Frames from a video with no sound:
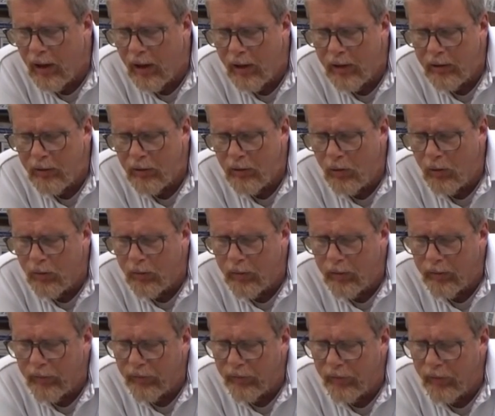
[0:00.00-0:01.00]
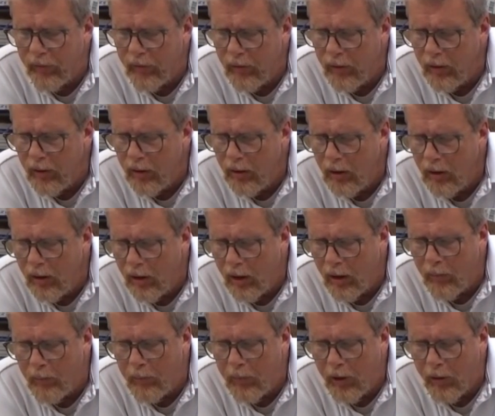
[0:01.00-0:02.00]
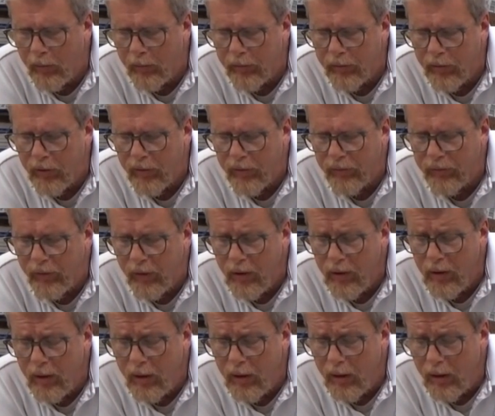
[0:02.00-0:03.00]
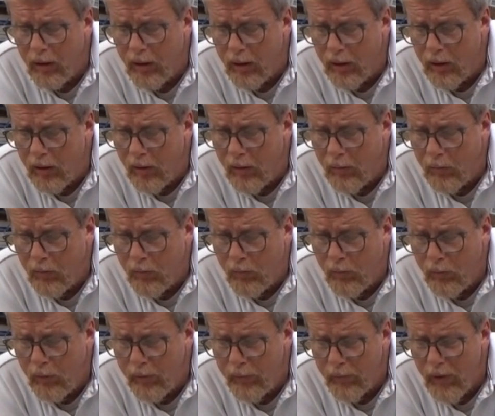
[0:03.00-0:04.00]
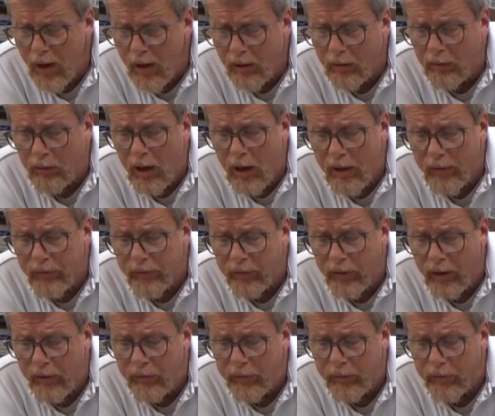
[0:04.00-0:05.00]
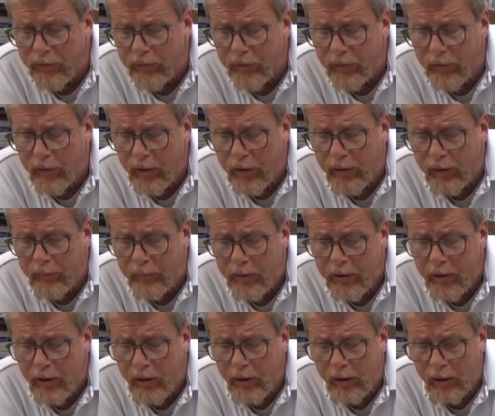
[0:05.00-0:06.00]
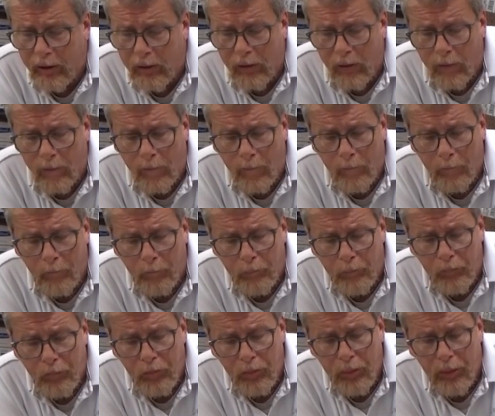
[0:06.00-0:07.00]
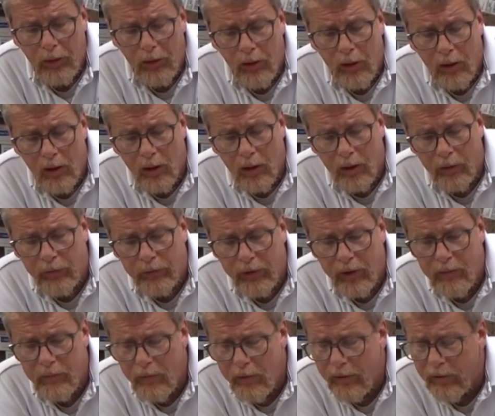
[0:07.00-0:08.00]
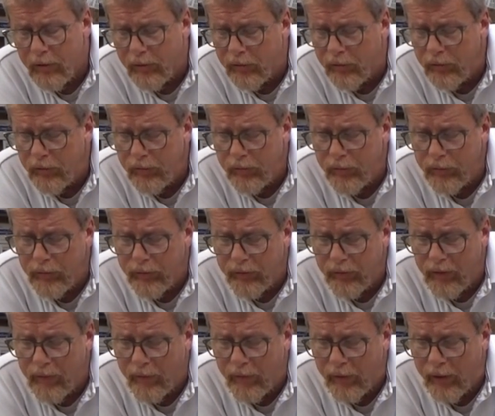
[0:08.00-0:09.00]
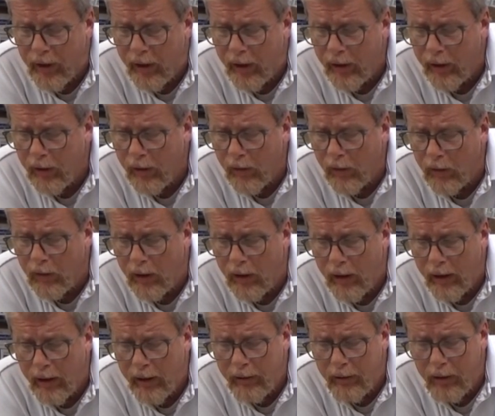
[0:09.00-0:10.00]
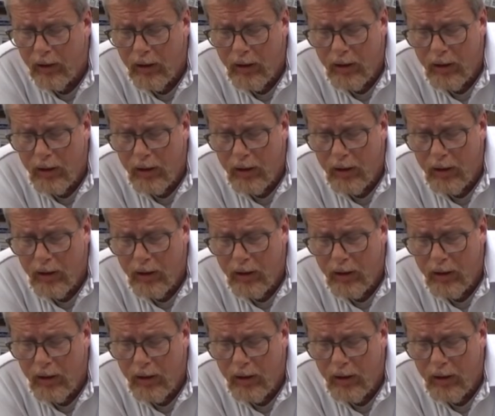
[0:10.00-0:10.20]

I noticed about this, we've got glass lenses on the PIR. The same with the 227L. And,